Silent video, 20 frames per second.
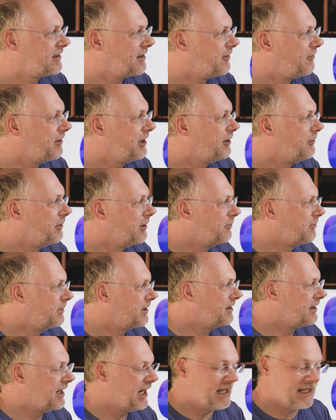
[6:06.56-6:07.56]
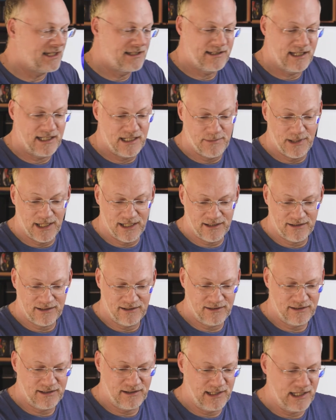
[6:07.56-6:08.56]
a real one would set you back an
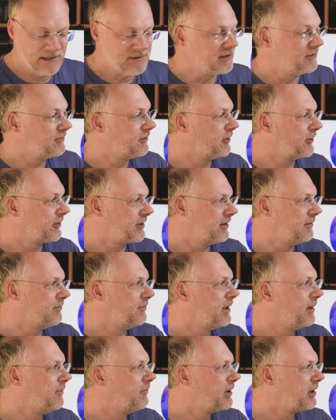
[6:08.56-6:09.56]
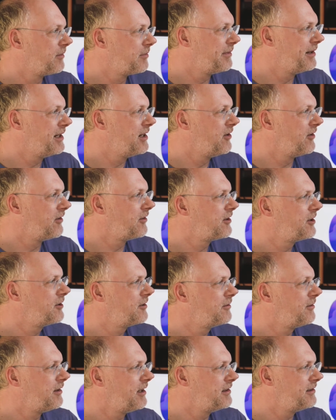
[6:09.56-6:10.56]
absolute fortune and probably not
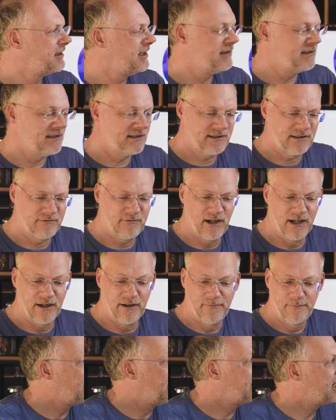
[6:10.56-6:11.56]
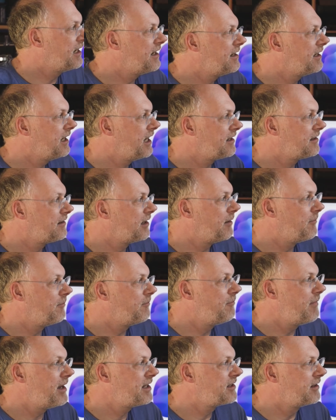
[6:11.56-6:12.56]
quite as easy to run. And yes, a
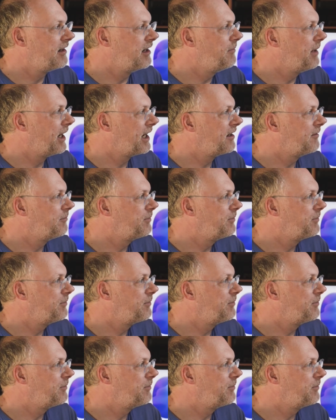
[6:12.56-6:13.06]
massive great bank of